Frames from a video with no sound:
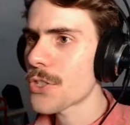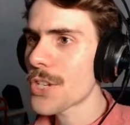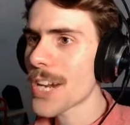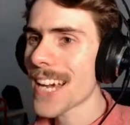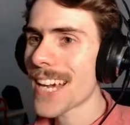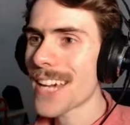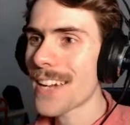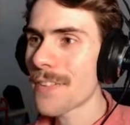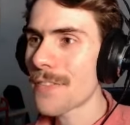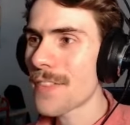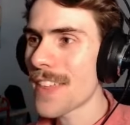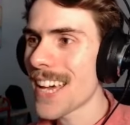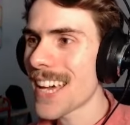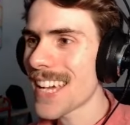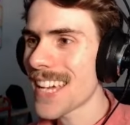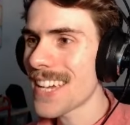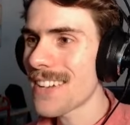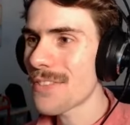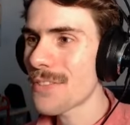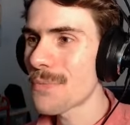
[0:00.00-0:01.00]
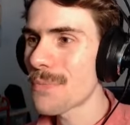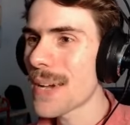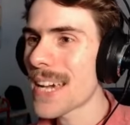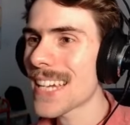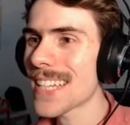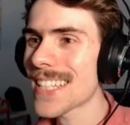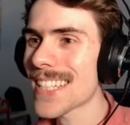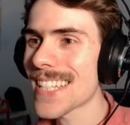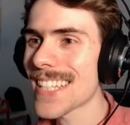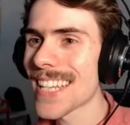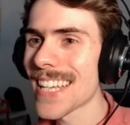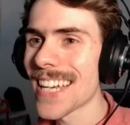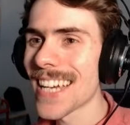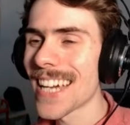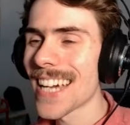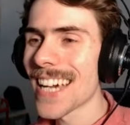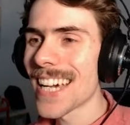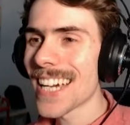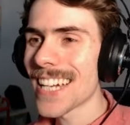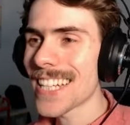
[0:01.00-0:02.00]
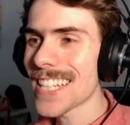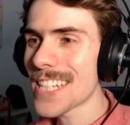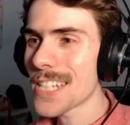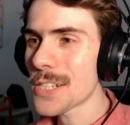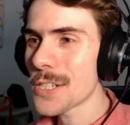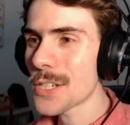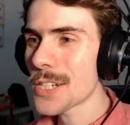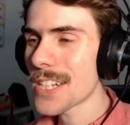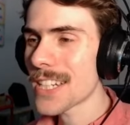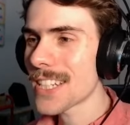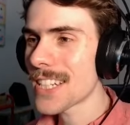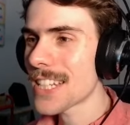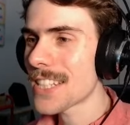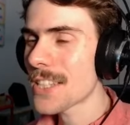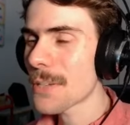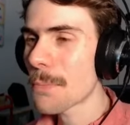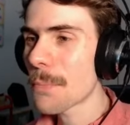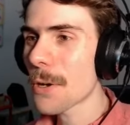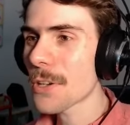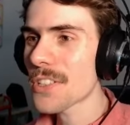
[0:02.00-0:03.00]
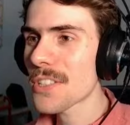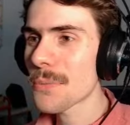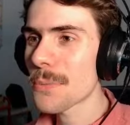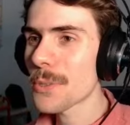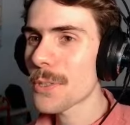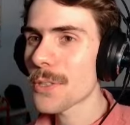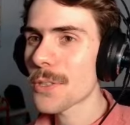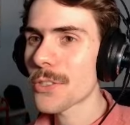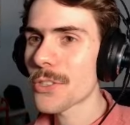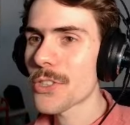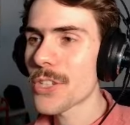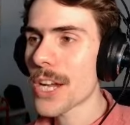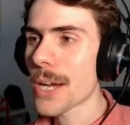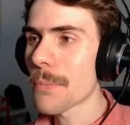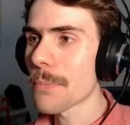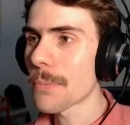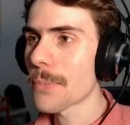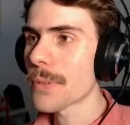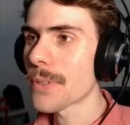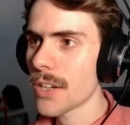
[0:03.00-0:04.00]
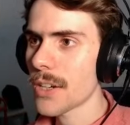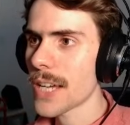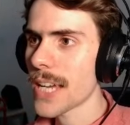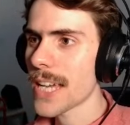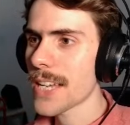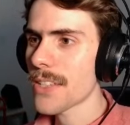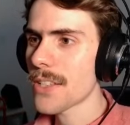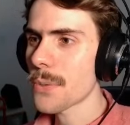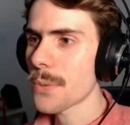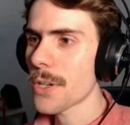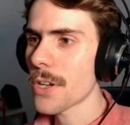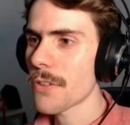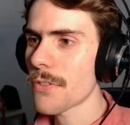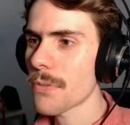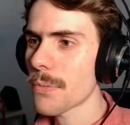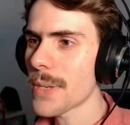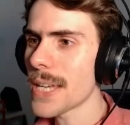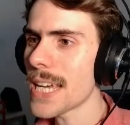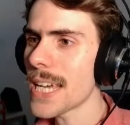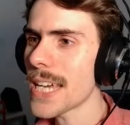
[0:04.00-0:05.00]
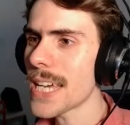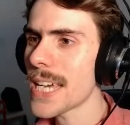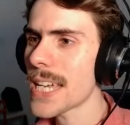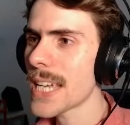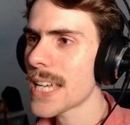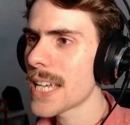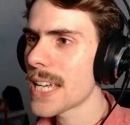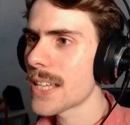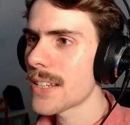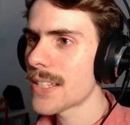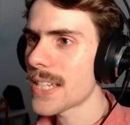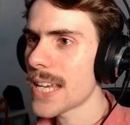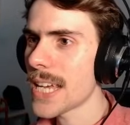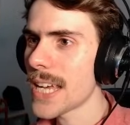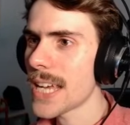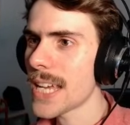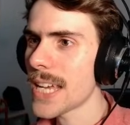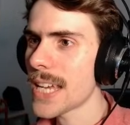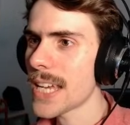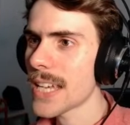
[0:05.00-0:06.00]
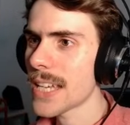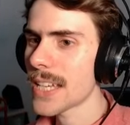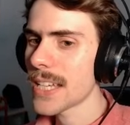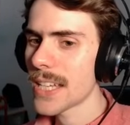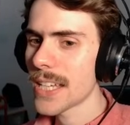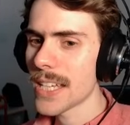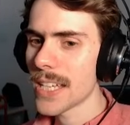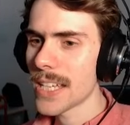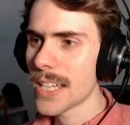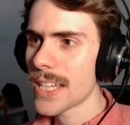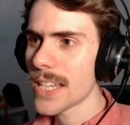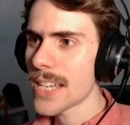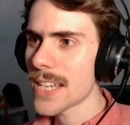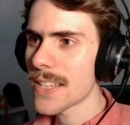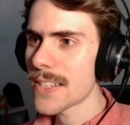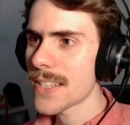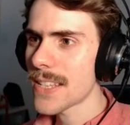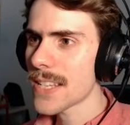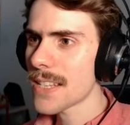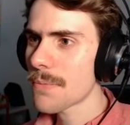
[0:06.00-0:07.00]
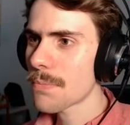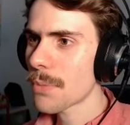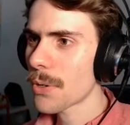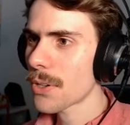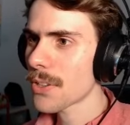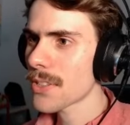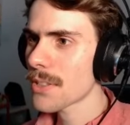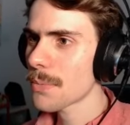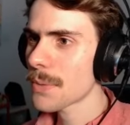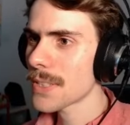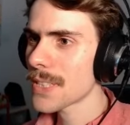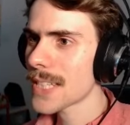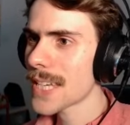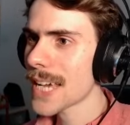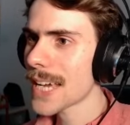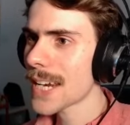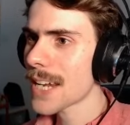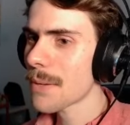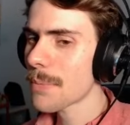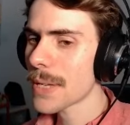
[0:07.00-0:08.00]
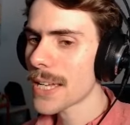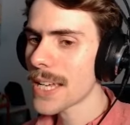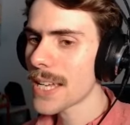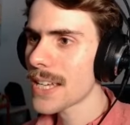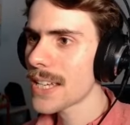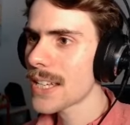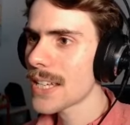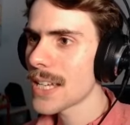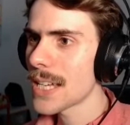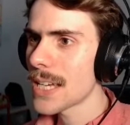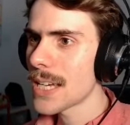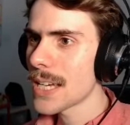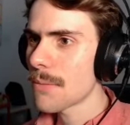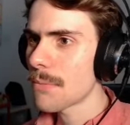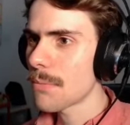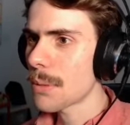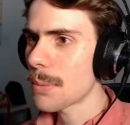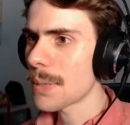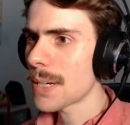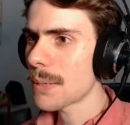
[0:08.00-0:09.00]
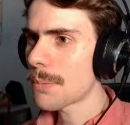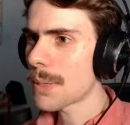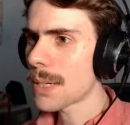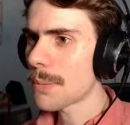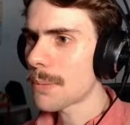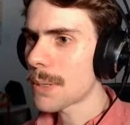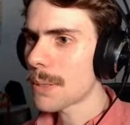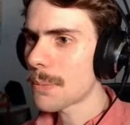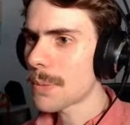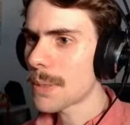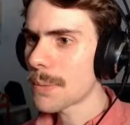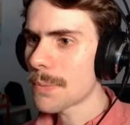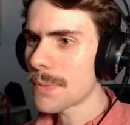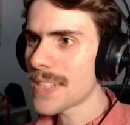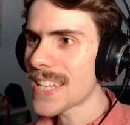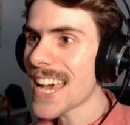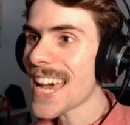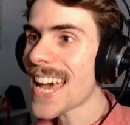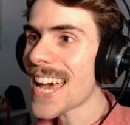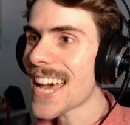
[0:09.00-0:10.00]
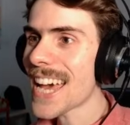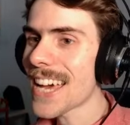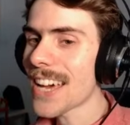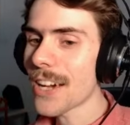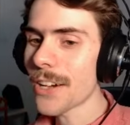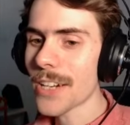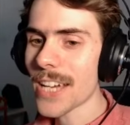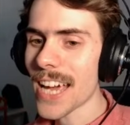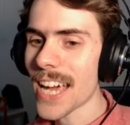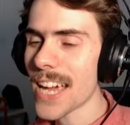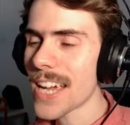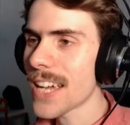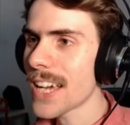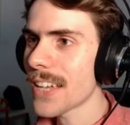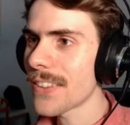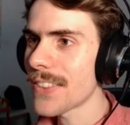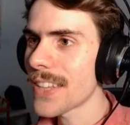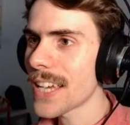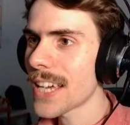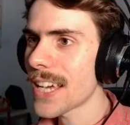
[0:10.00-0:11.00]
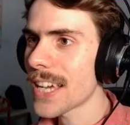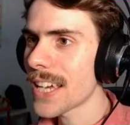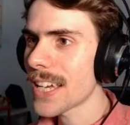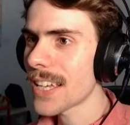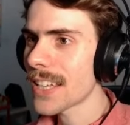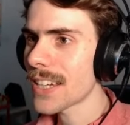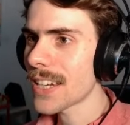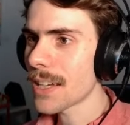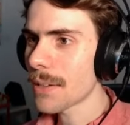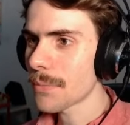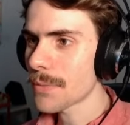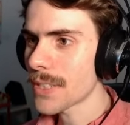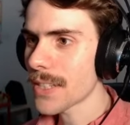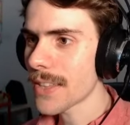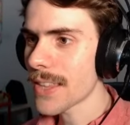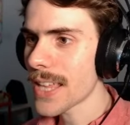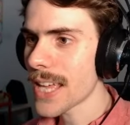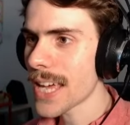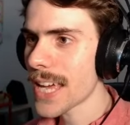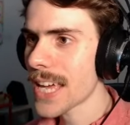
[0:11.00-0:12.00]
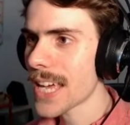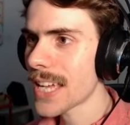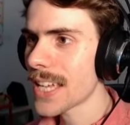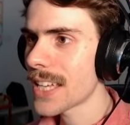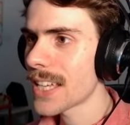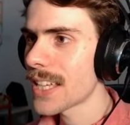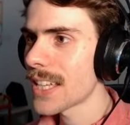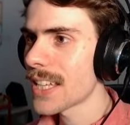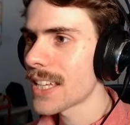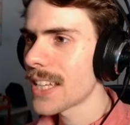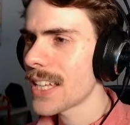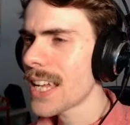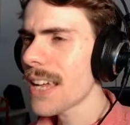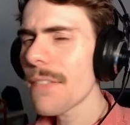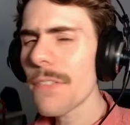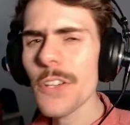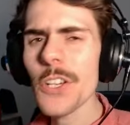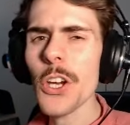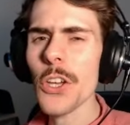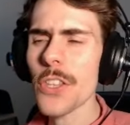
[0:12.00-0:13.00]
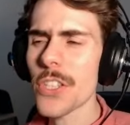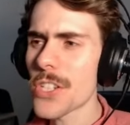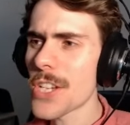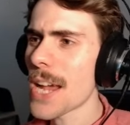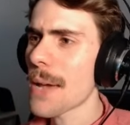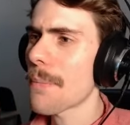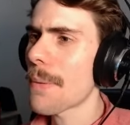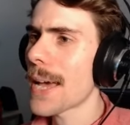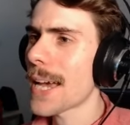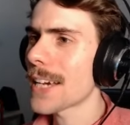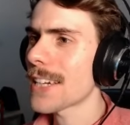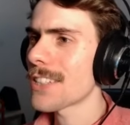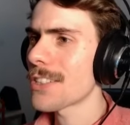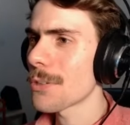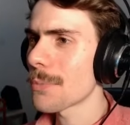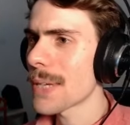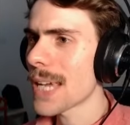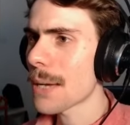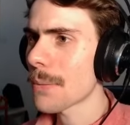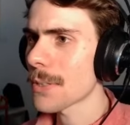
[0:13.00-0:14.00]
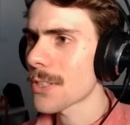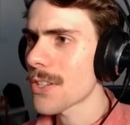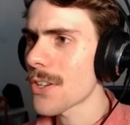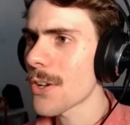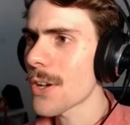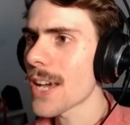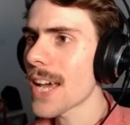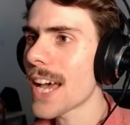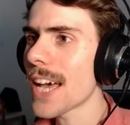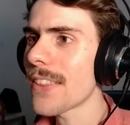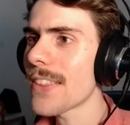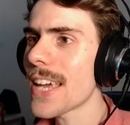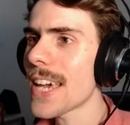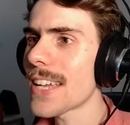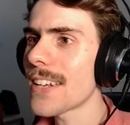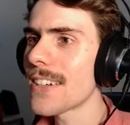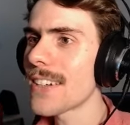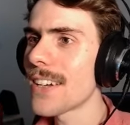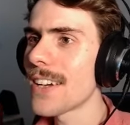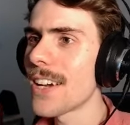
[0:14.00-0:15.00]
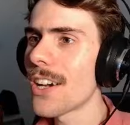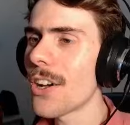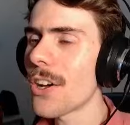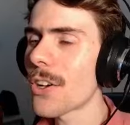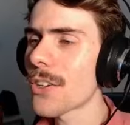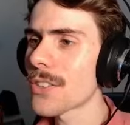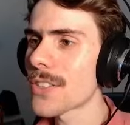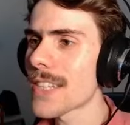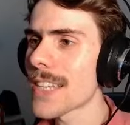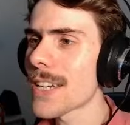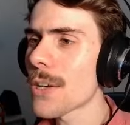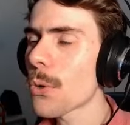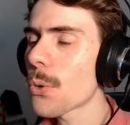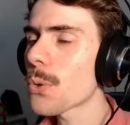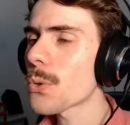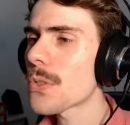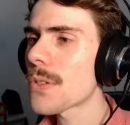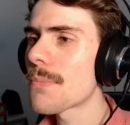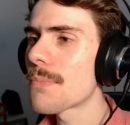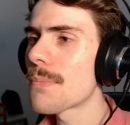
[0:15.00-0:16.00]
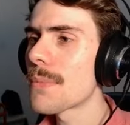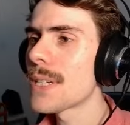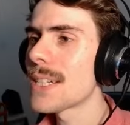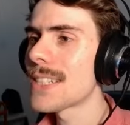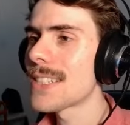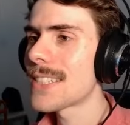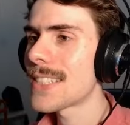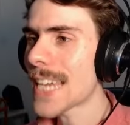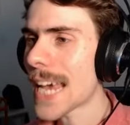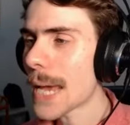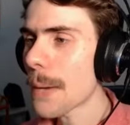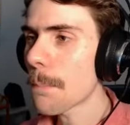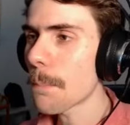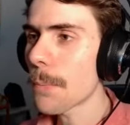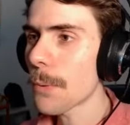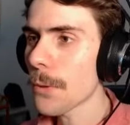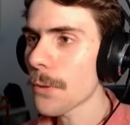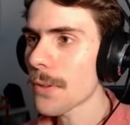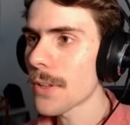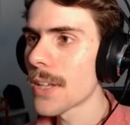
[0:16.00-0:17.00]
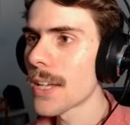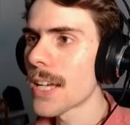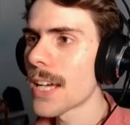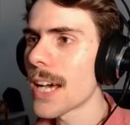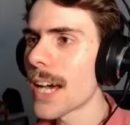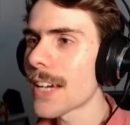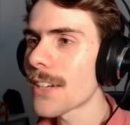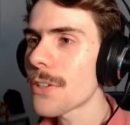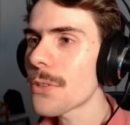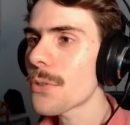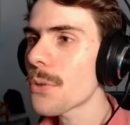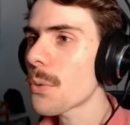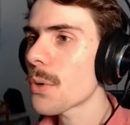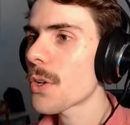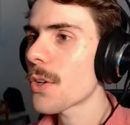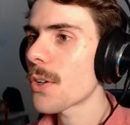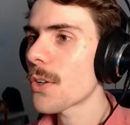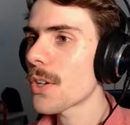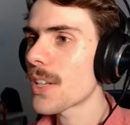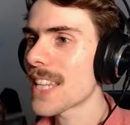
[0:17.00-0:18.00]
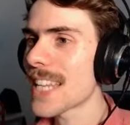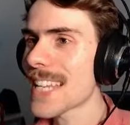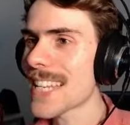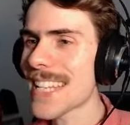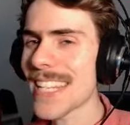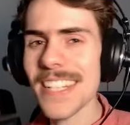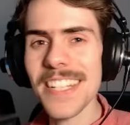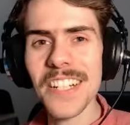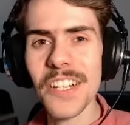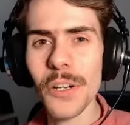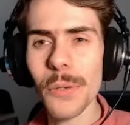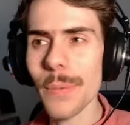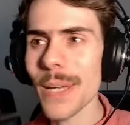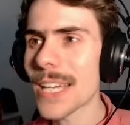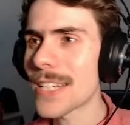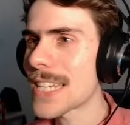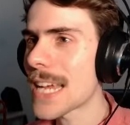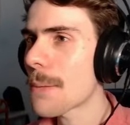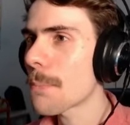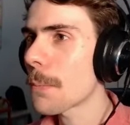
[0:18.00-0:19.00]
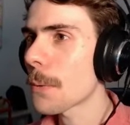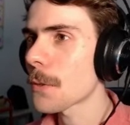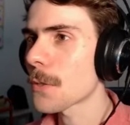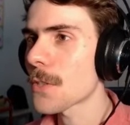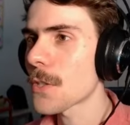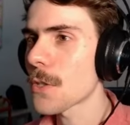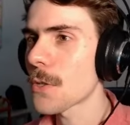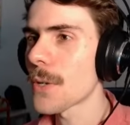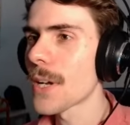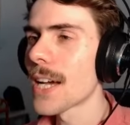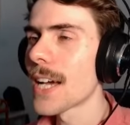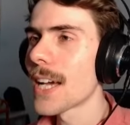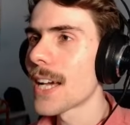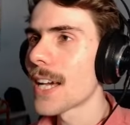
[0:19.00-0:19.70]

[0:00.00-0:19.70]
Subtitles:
check if that even makes it's a possible jump. Okay, so we go from here to here. Is this possible to get up here? Yeah, okay, and then up to there. If you got the jetpack, you'll be able to do it. And then onto the awesome temple. I don't know what this is going to be a temple to.